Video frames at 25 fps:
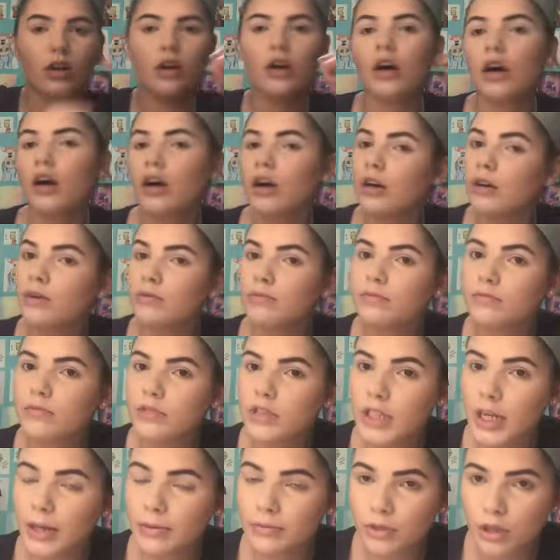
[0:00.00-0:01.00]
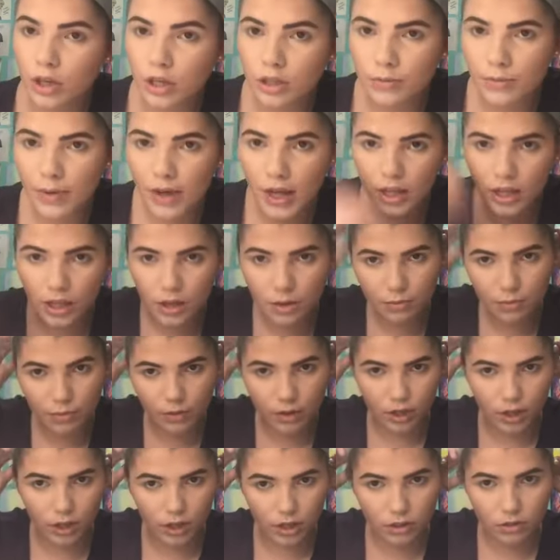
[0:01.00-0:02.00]
um, James Charles palette,
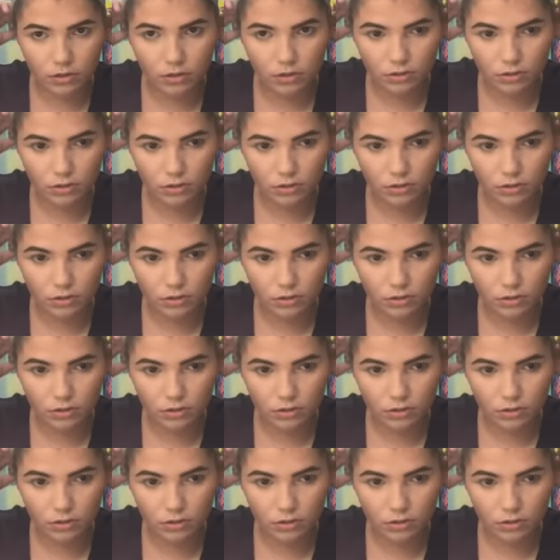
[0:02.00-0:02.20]
but